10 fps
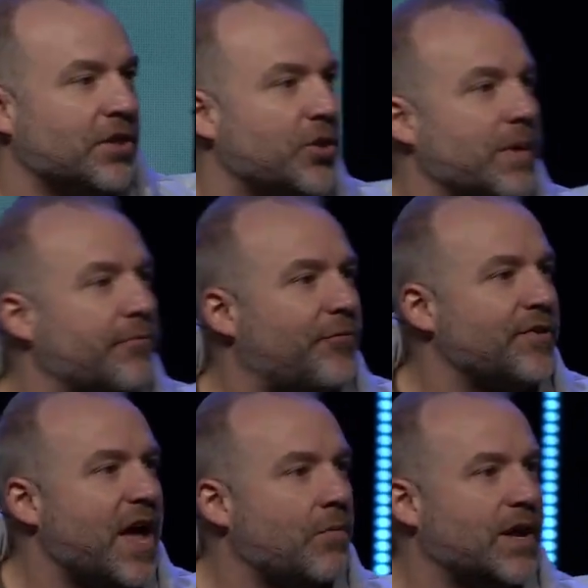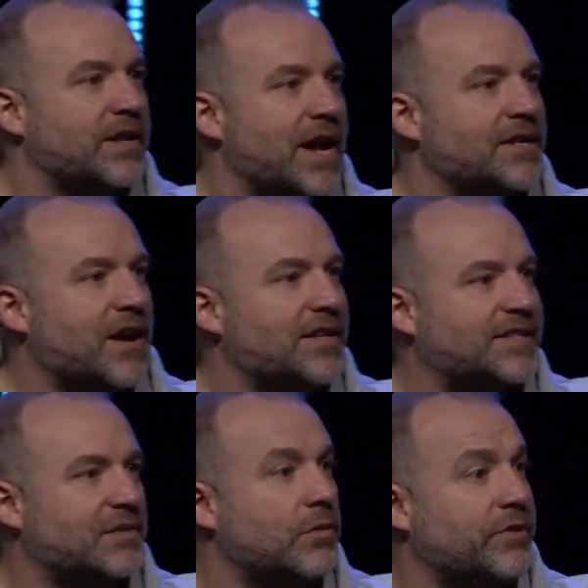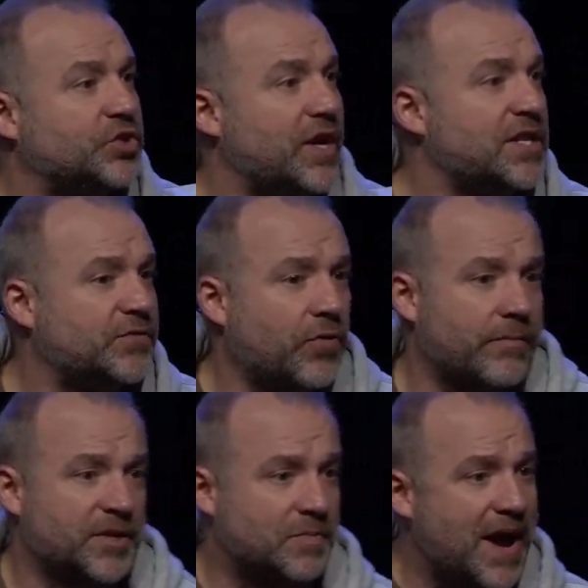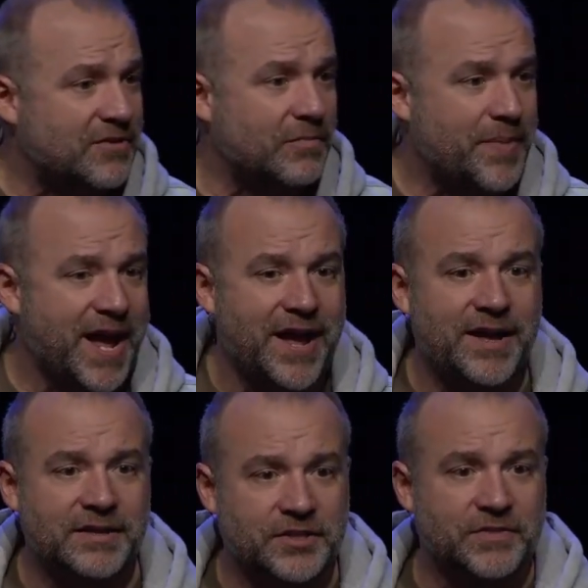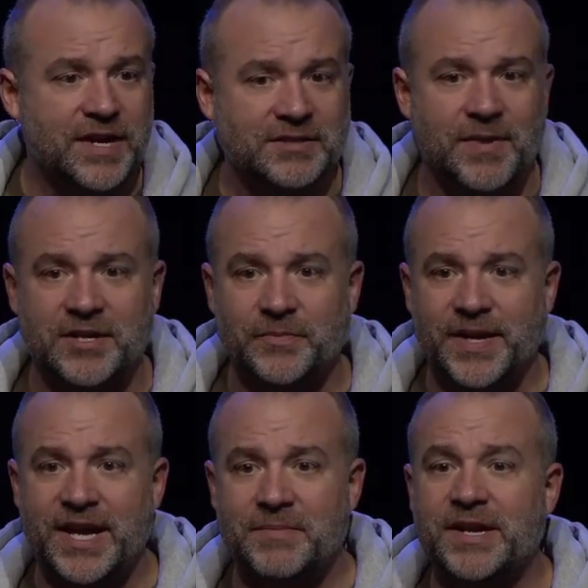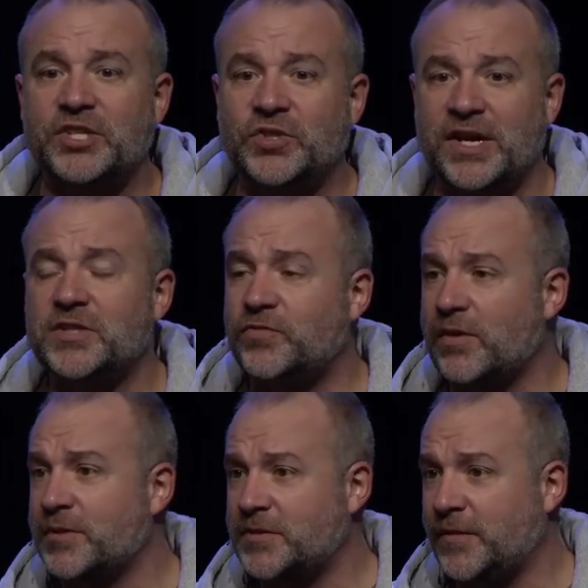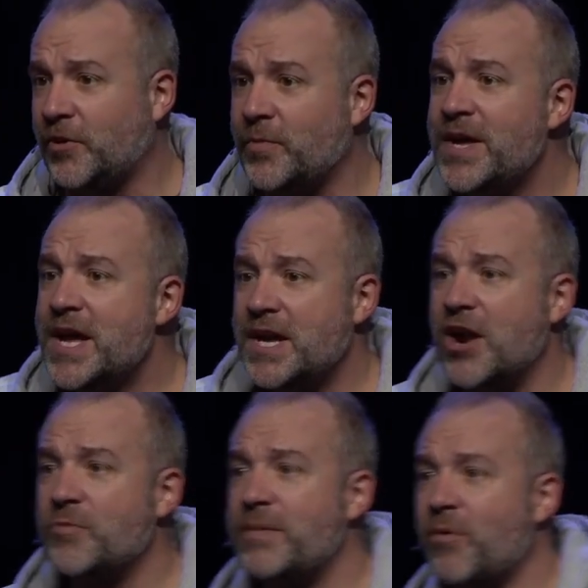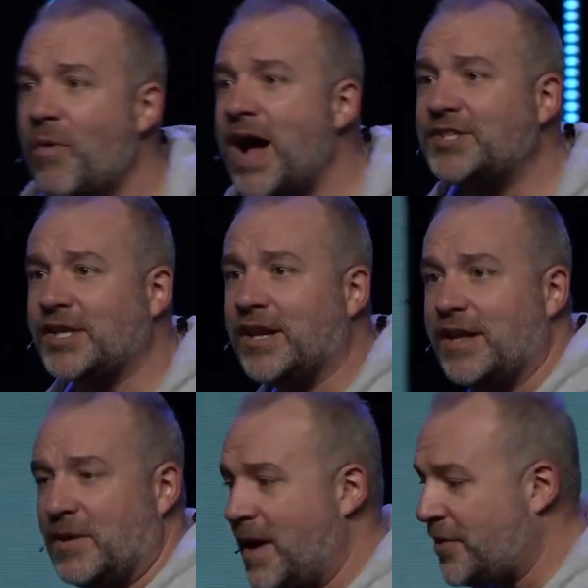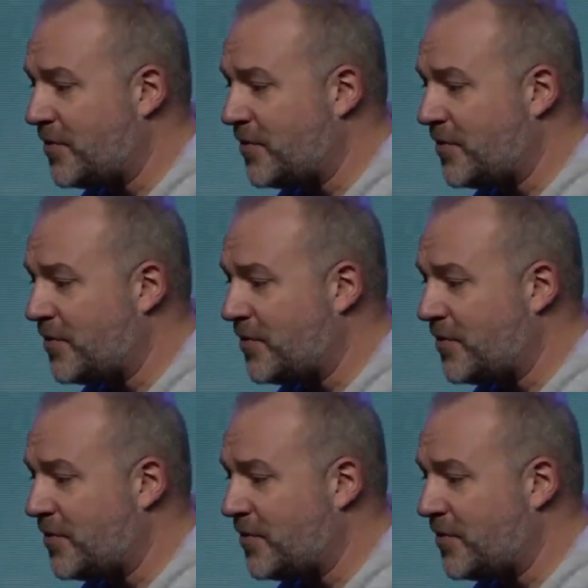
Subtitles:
little bit before that, I'd gone to see the movie Transformers. Michael Bay, the director Michael Bay, had made a Transformers film, and I remember watching it, and about